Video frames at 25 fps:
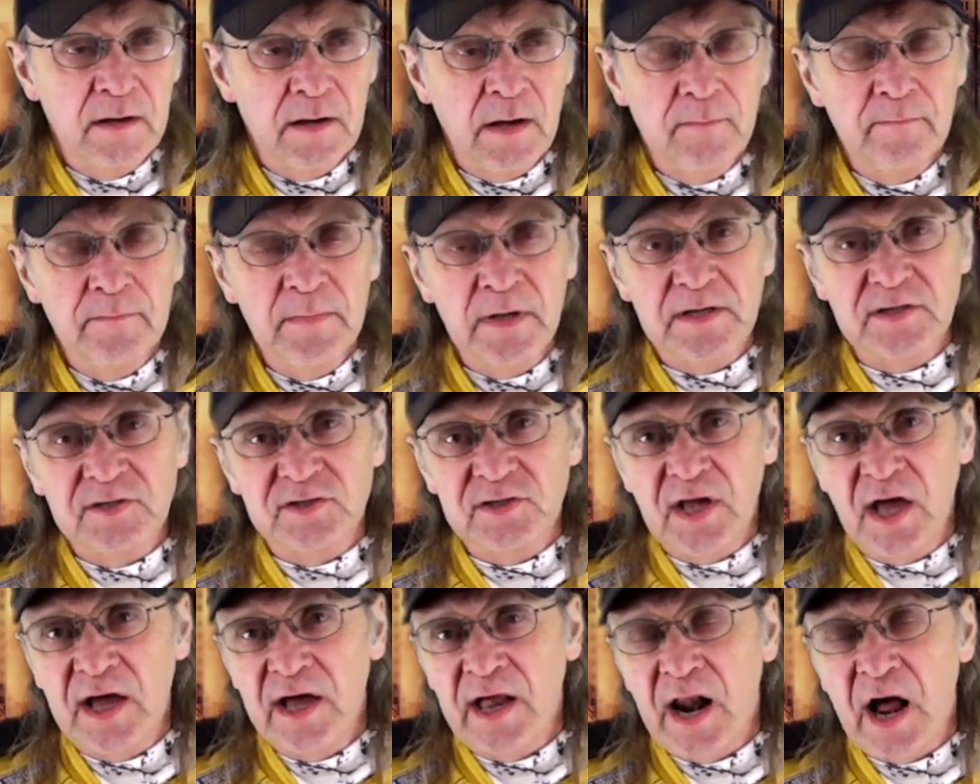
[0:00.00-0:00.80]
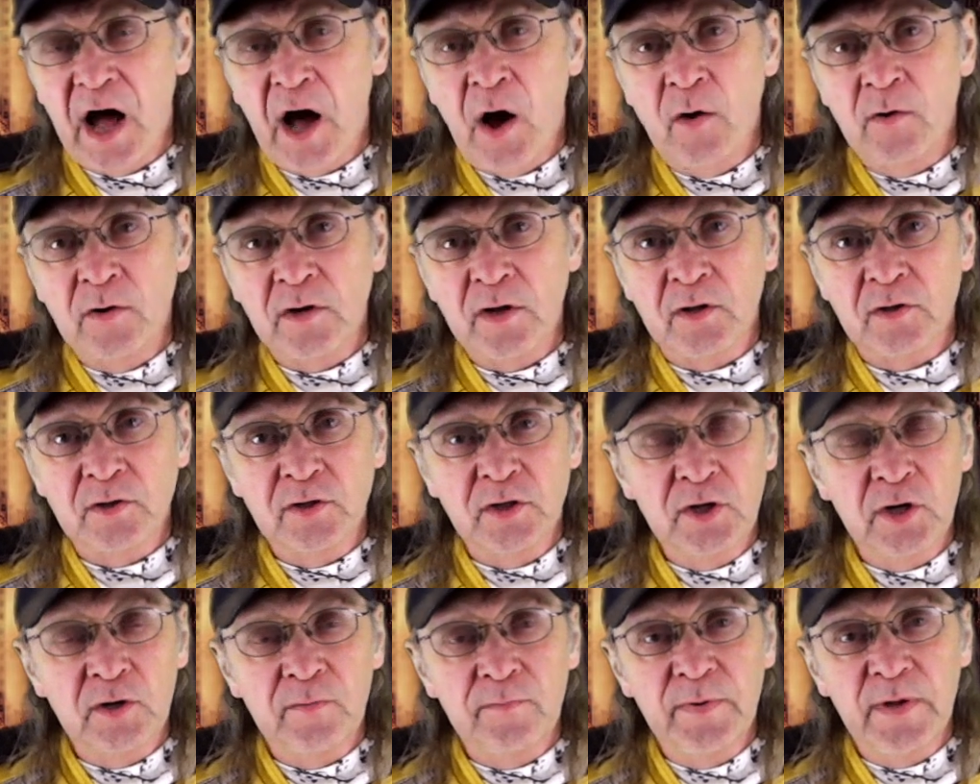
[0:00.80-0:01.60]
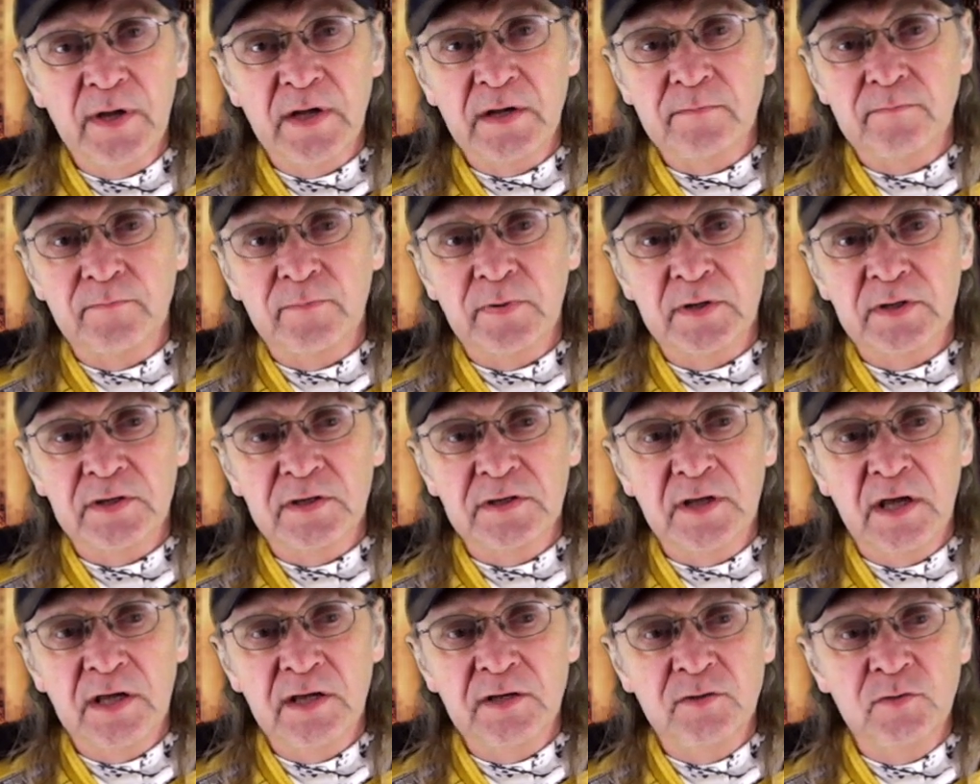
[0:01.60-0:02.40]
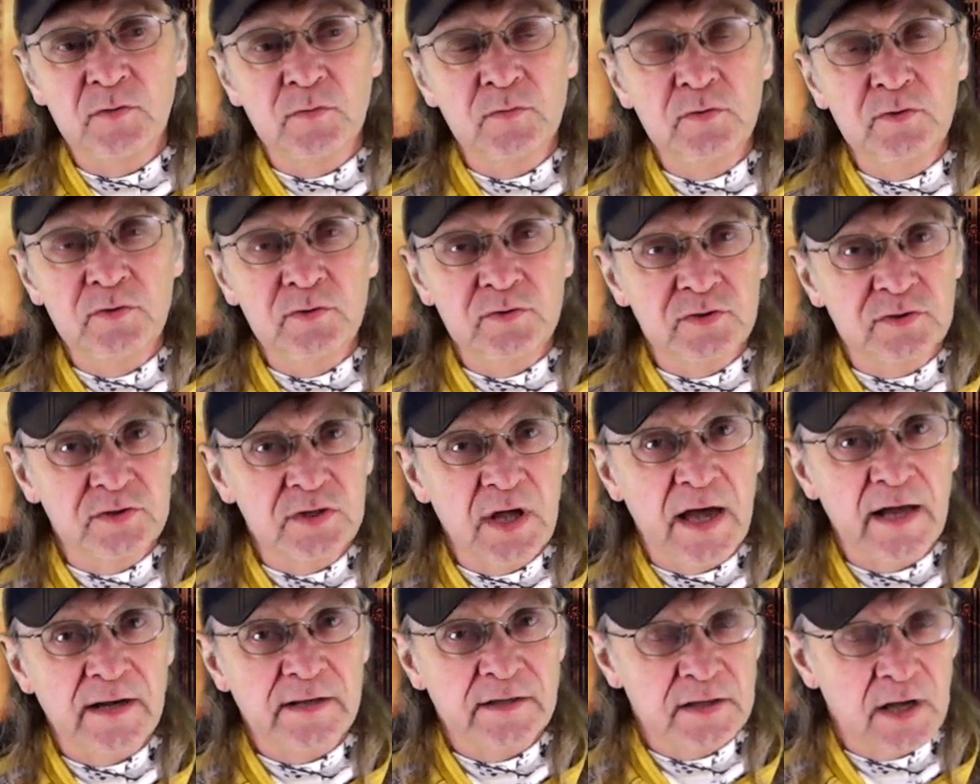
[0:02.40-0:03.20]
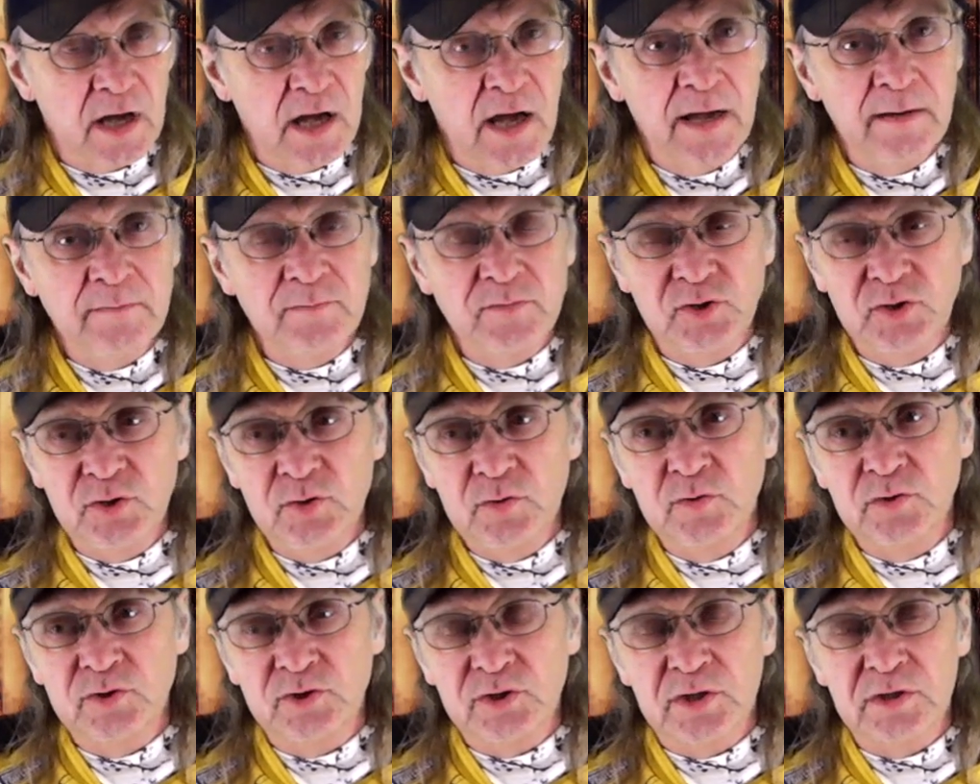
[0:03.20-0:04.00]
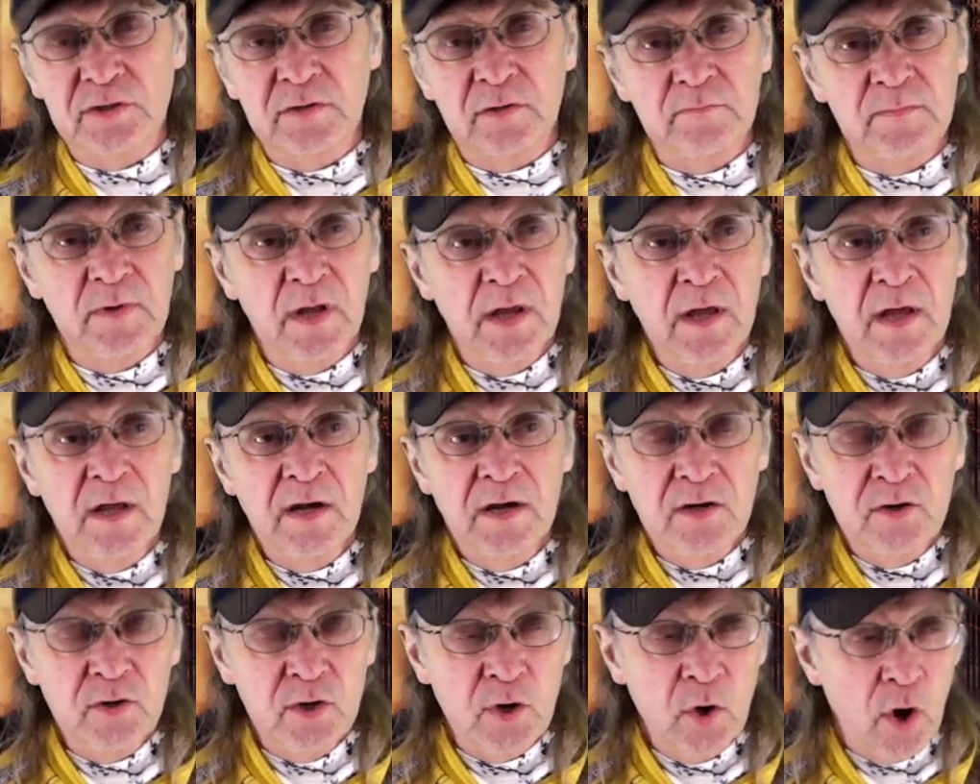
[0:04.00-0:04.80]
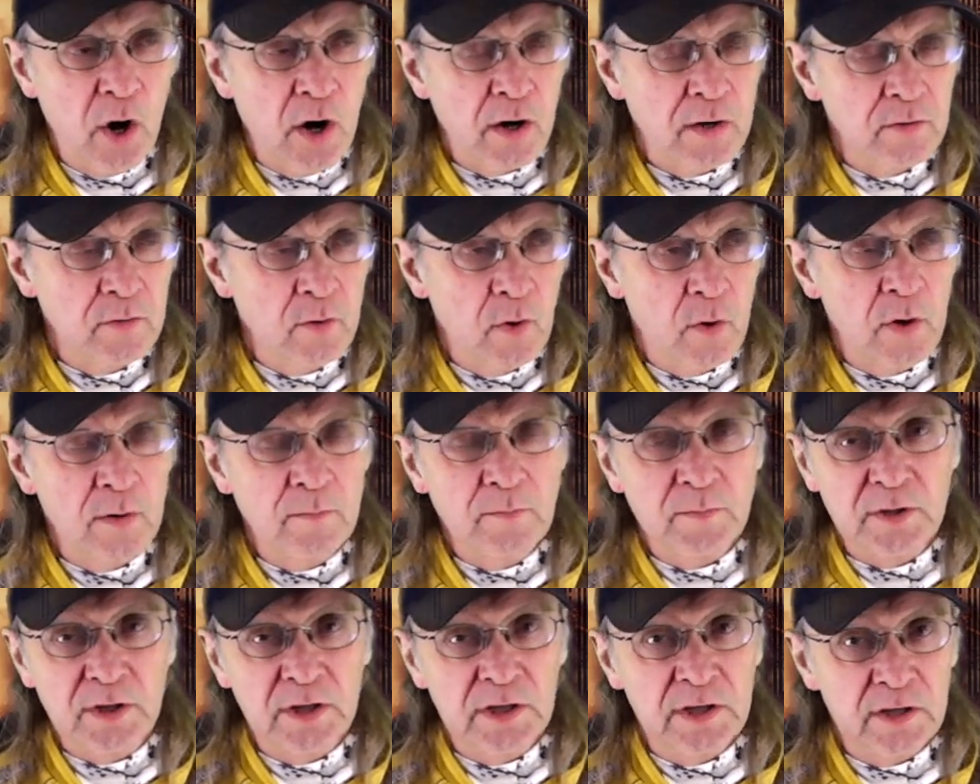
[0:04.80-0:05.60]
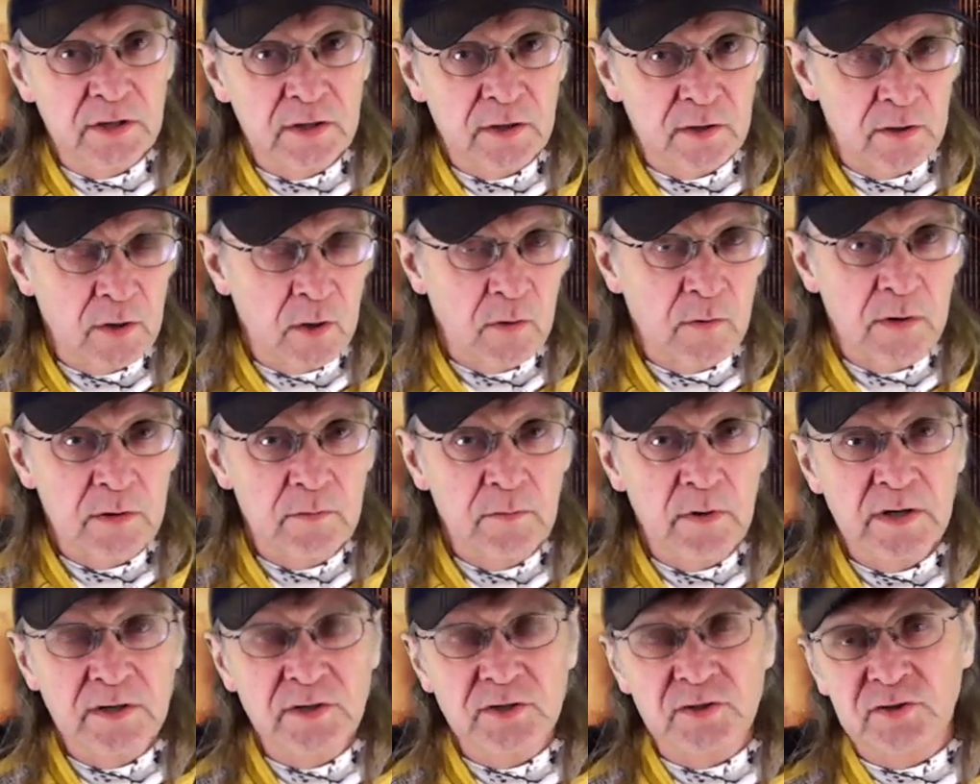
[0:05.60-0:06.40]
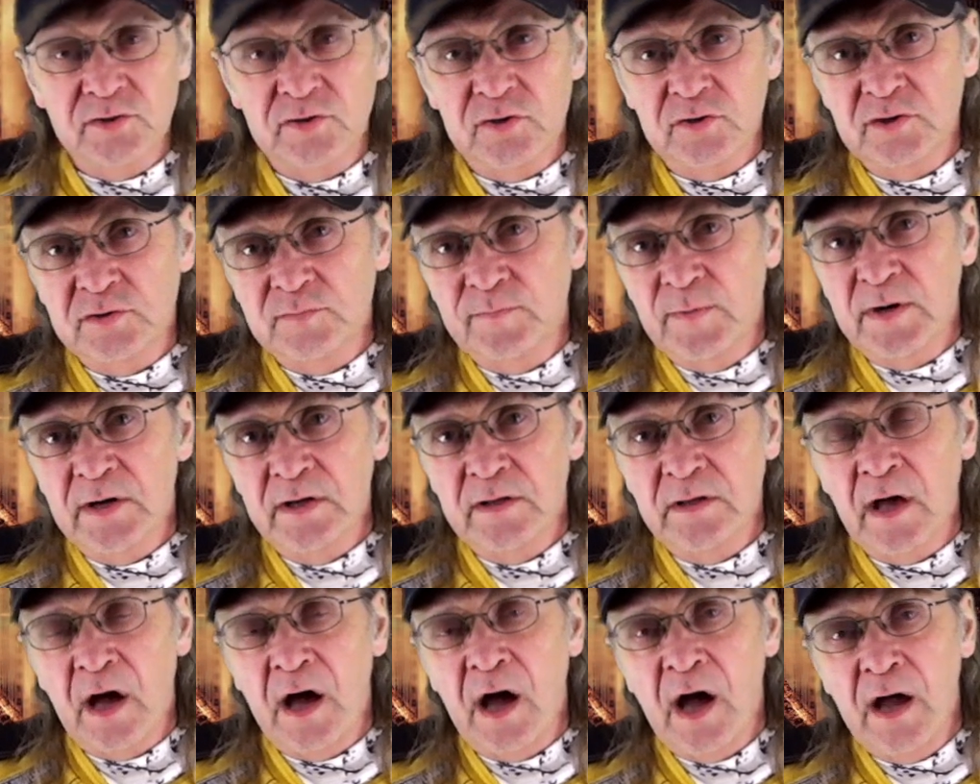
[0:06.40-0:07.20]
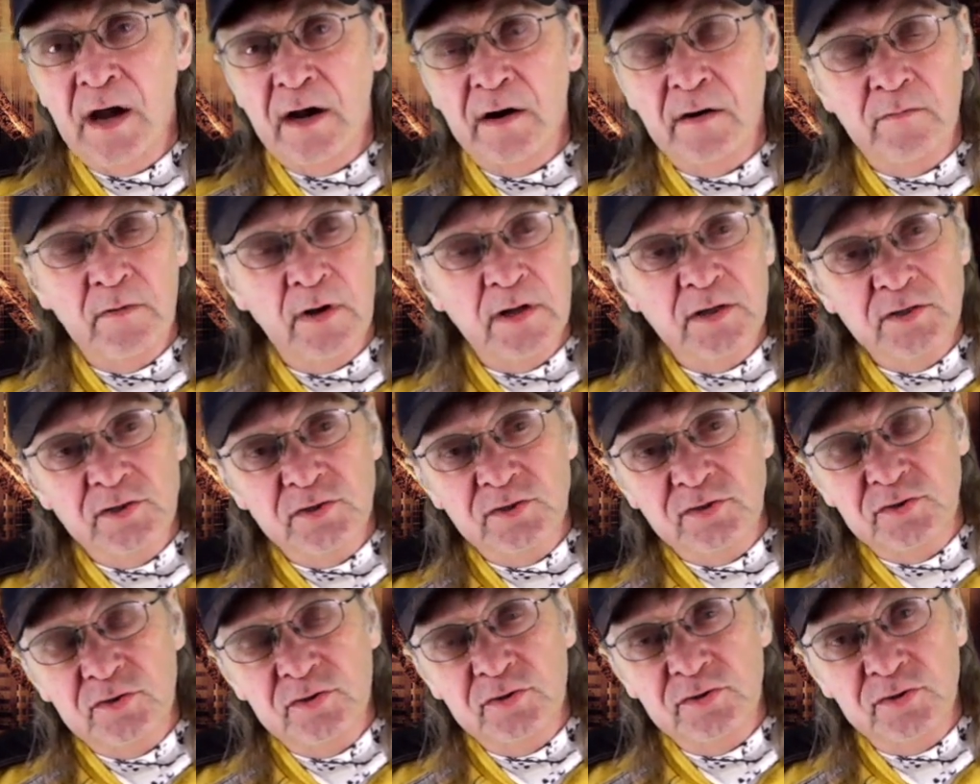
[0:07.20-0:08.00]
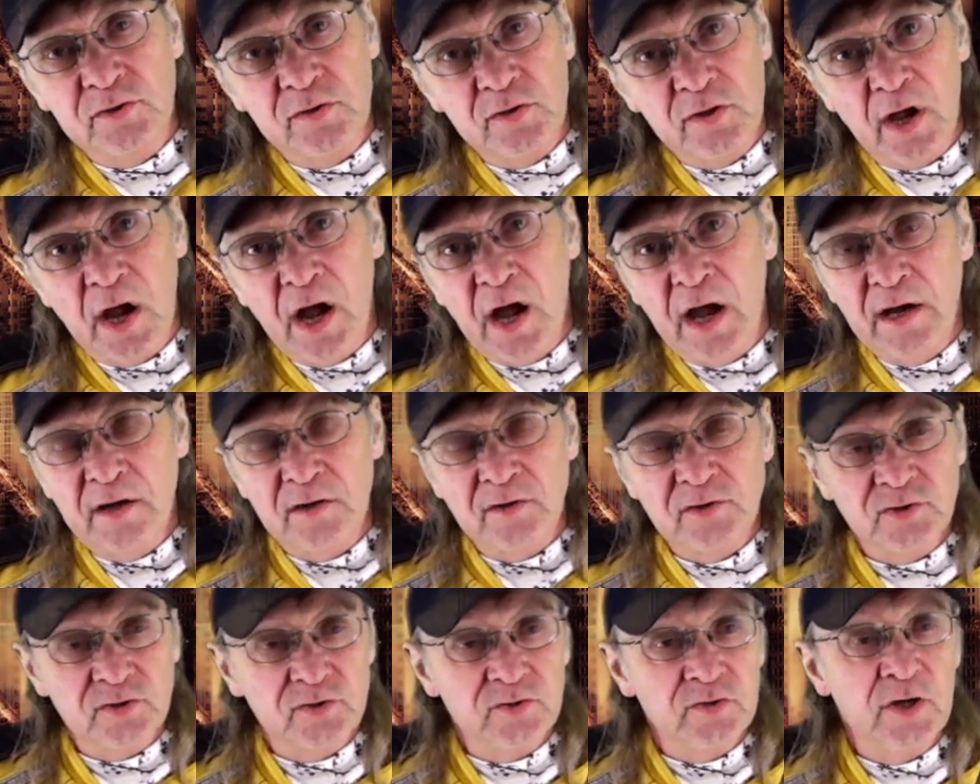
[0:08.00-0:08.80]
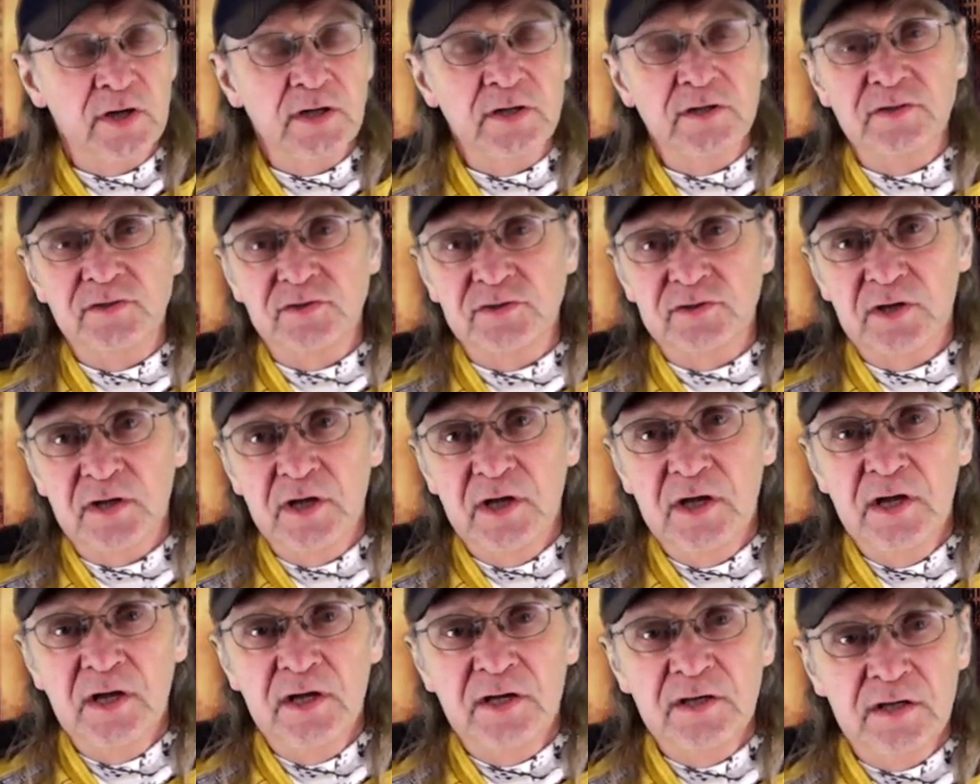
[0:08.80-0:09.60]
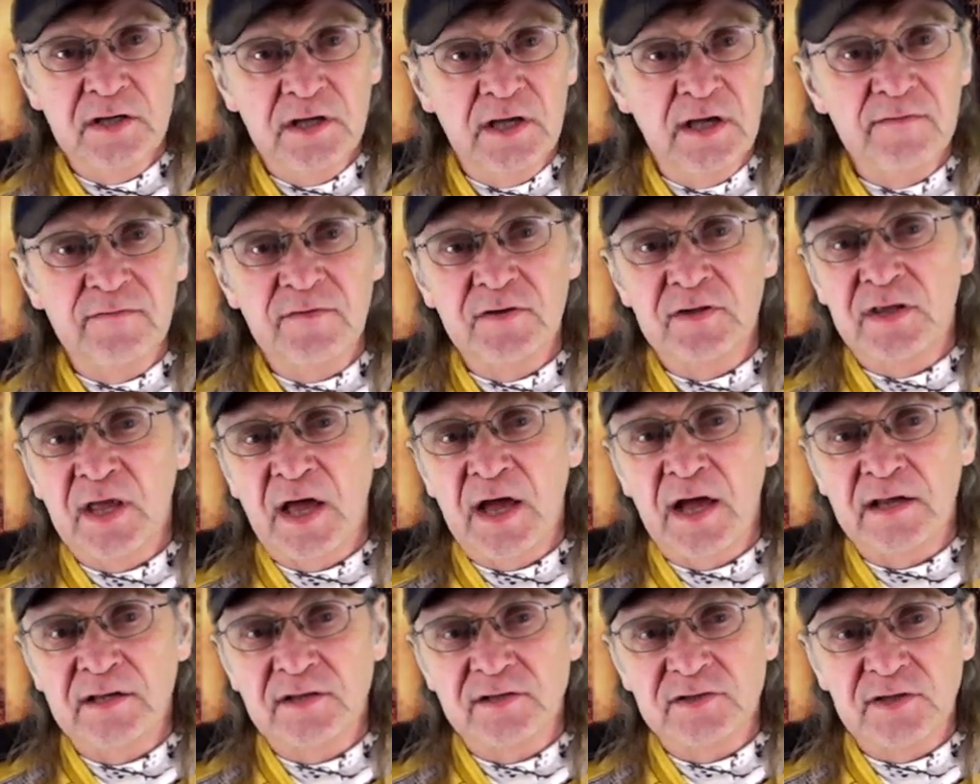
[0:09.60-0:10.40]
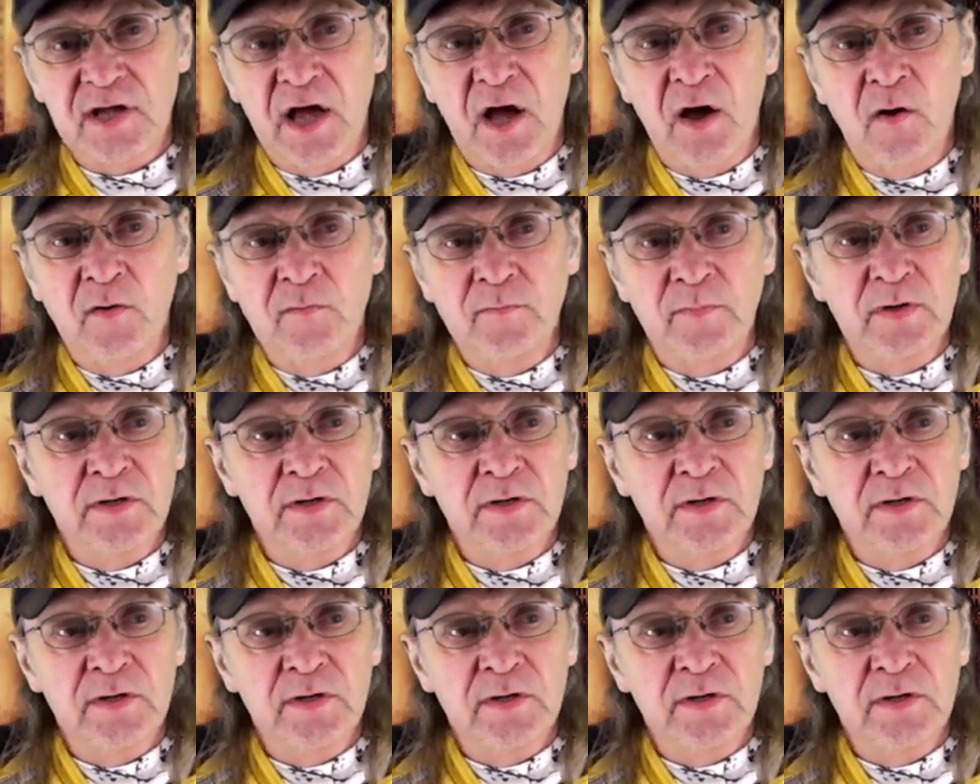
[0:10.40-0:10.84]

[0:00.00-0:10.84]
mix that out a little bit, but they do at times use it, not normally in the lower registers, but in the higher registers or the higher strings to give it that sound.